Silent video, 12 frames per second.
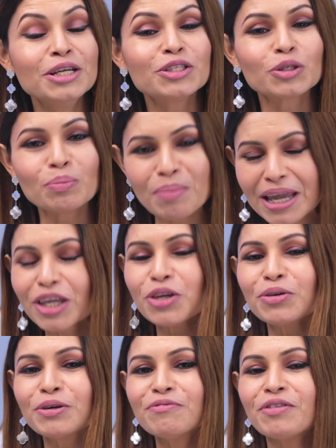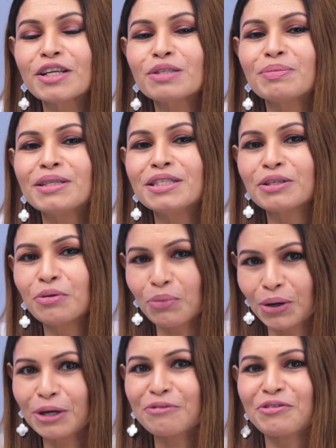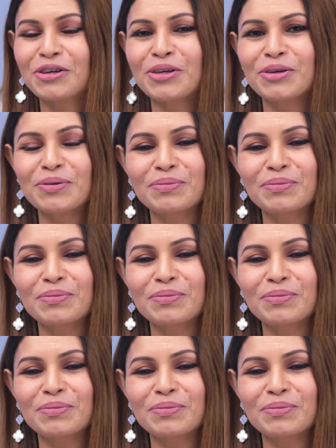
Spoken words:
to make your investment work for you.